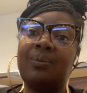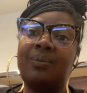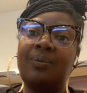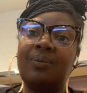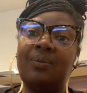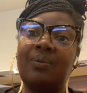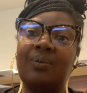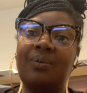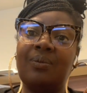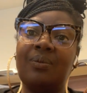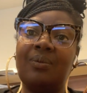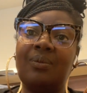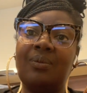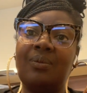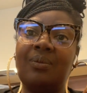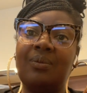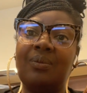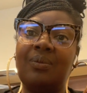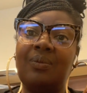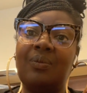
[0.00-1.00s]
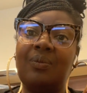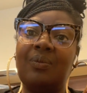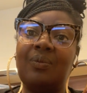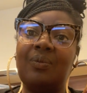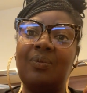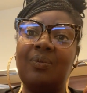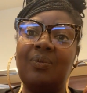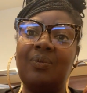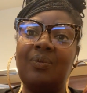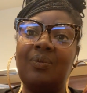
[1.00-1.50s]

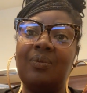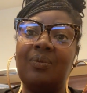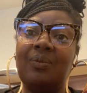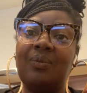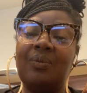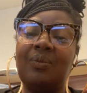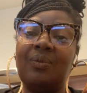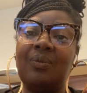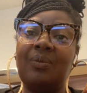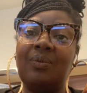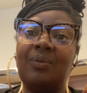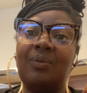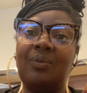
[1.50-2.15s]
[no speech]